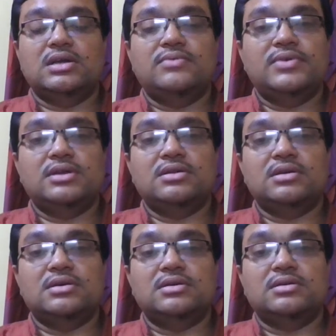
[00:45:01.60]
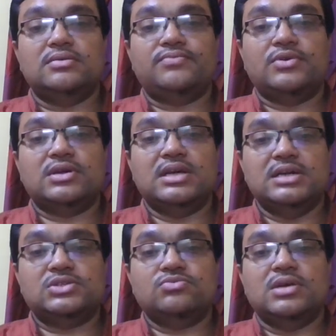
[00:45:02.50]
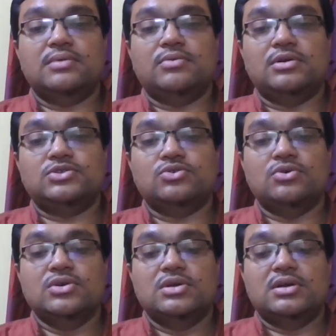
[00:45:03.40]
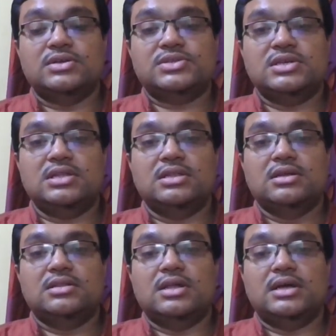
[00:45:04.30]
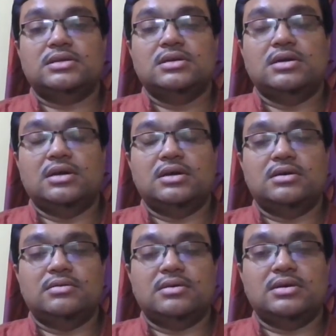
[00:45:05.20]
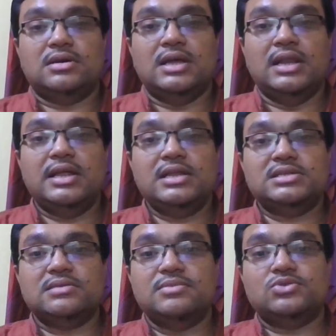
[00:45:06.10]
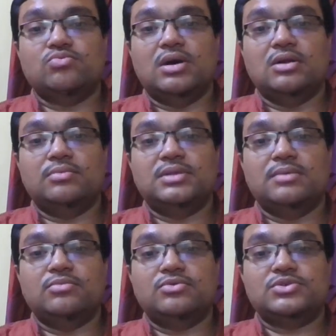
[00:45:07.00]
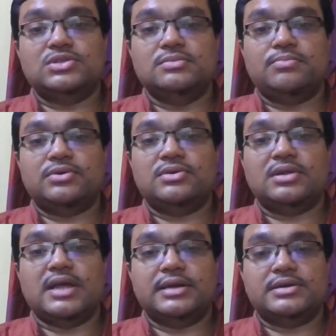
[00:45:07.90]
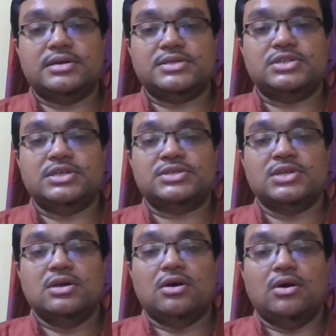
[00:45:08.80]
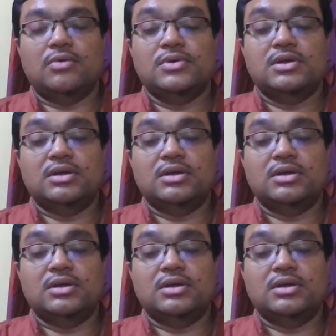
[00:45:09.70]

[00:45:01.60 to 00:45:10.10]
even for kids, we have also seen that Hellenism is one of the most important characteristics of